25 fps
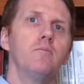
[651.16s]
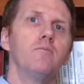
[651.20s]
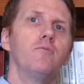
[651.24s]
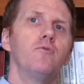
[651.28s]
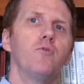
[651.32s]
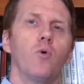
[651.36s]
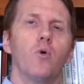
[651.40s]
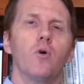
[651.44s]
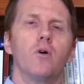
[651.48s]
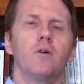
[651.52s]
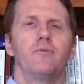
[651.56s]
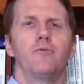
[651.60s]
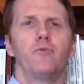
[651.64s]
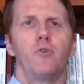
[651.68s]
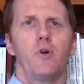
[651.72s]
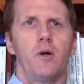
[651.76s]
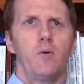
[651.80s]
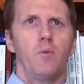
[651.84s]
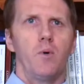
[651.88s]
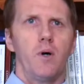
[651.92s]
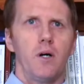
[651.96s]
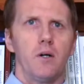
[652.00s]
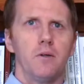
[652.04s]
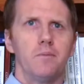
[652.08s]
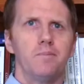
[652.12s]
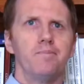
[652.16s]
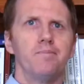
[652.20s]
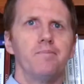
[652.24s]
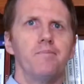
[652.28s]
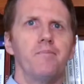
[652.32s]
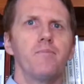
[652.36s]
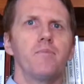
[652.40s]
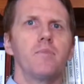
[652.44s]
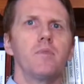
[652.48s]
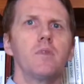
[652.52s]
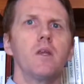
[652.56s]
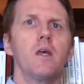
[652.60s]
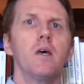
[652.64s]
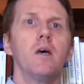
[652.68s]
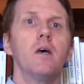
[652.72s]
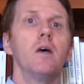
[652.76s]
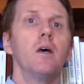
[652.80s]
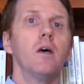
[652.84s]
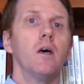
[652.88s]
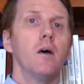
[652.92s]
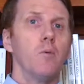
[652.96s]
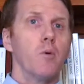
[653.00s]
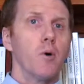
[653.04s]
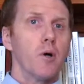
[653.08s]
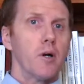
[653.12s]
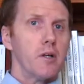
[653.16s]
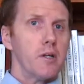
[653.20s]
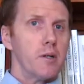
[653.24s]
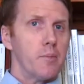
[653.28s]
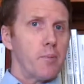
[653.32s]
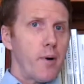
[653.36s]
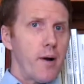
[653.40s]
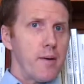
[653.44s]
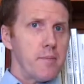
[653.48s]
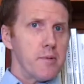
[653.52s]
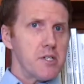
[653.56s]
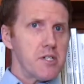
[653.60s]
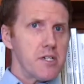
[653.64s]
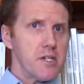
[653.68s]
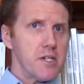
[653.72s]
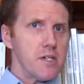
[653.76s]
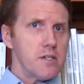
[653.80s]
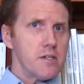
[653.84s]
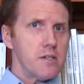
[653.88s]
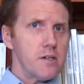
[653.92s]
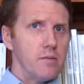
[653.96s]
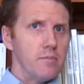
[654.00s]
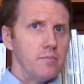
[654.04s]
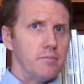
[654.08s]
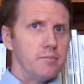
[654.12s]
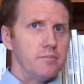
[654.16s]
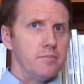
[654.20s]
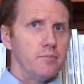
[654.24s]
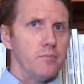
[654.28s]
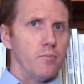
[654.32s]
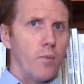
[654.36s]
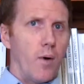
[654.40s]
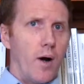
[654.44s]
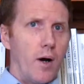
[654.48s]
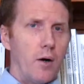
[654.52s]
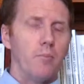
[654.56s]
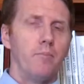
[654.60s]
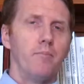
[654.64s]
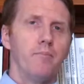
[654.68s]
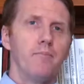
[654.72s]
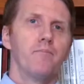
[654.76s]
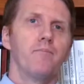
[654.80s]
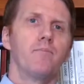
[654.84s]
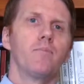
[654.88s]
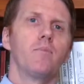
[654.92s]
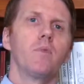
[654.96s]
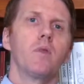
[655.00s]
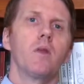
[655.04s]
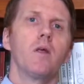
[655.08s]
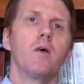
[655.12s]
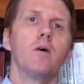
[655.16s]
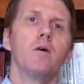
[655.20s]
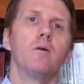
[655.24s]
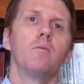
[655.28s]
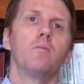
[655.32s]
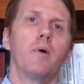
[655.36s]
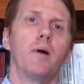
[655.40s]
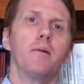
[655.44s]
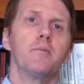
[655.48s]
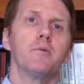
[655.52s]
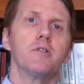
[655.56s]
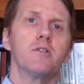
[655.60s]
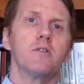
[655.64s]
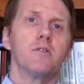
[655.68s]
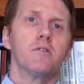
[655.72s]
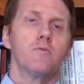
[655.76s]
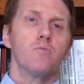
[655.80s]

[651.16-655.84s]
for free will. And what are the premises? Well, premises